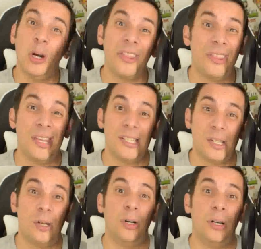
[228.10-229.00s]
look
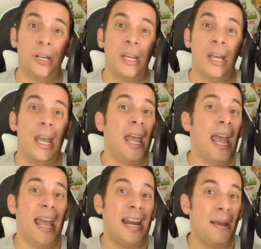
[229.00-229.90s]
this good.
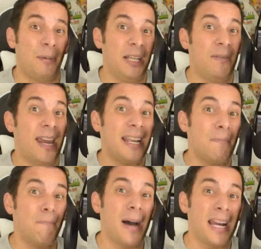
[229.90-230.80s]
And I believe that
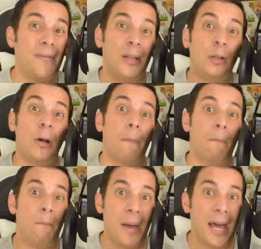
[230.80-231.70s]
it might even look
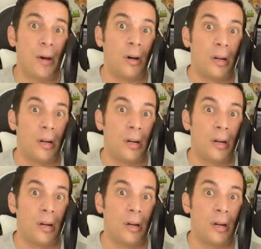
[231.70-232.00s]
better.